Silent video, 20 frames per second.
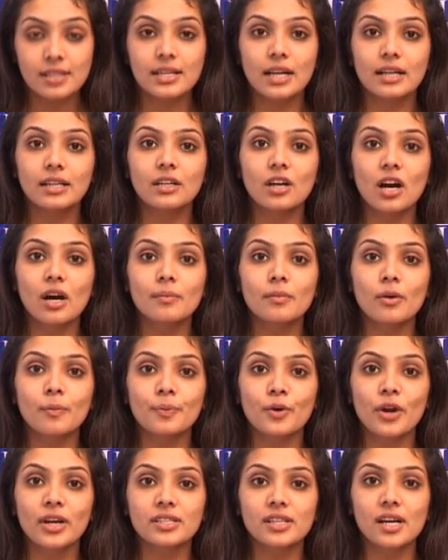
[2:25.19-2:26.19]
Telecom
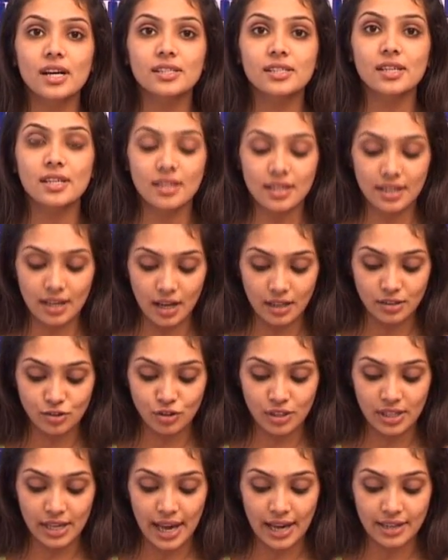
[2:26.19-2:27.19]
operators in the
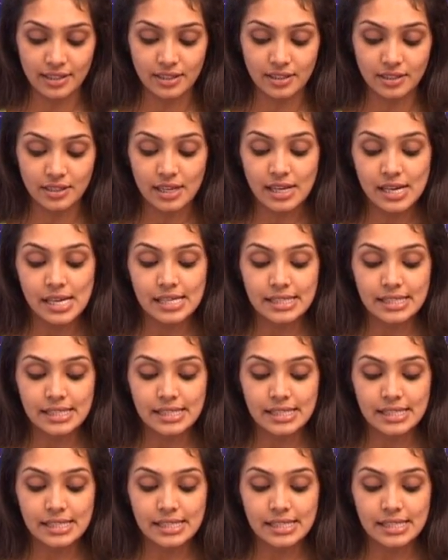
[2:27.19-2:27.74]
country added